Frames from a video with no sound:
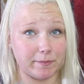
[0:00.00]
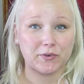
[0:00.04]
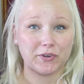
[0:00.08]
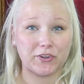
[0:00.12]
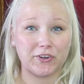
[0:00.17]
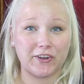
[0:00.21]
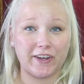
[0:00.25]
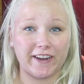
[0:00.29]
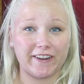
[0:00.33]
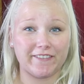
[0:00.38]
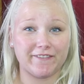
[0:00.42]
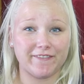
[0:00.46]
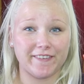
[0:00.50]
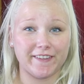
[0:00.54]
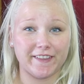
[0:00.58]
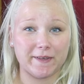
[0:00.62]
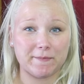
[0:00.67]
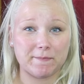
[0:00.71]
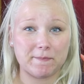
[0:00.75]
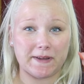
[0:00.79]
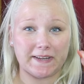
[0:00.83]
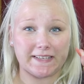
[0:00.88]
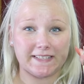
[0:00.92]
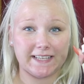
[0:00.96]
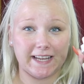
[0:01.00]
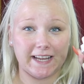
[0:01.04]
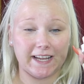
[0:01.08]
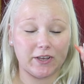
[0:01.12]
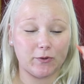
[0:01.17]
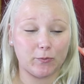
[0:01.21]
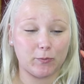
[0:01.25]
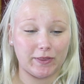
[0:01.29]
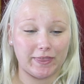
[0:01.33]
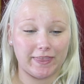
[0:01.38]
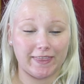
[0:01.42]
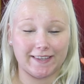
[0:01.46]
I'm going to go ahead and fill up my
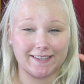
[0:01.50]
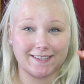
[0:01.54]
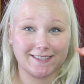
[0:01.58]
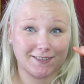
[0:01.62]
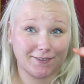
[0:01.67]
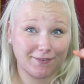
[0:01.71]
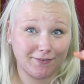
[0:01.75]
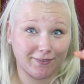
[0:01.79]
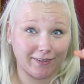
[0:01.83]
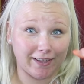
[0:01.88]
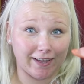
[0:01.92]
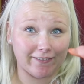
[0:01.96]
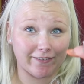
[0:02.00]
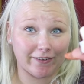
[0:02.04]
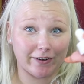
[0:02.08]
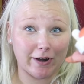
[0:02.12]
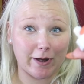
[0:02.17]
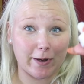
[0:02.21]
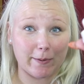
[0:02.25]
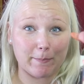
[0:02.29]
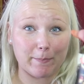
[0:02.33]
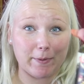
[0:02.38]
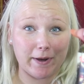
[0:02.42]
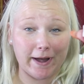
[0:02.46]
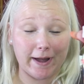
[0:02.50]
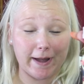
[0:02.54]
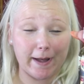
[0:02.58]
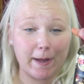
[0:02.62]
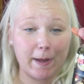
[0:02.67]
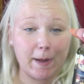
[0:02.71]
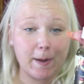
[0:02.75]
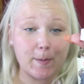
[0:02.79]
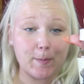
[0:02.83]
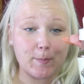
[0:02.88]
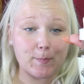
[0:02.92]
tank with this flavor flavor by